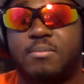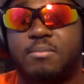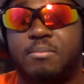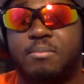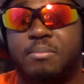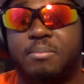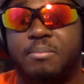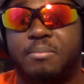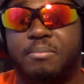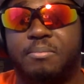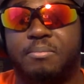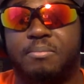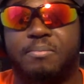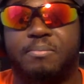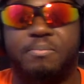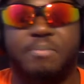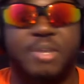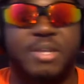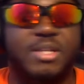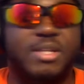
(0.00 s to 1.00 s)

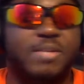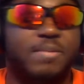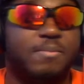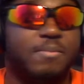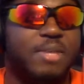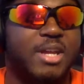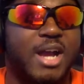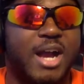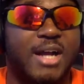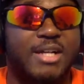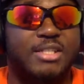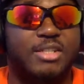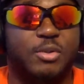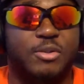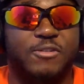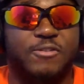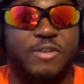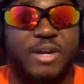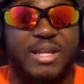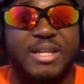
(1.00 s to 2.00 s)
Mikasa
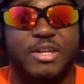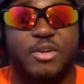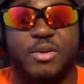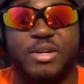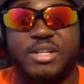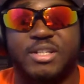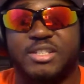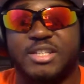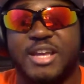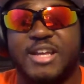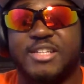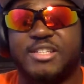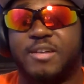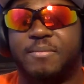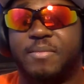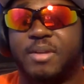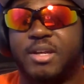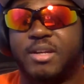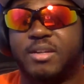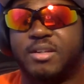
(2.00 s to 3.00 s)
was finally going to say
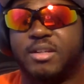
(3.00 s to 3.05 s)
something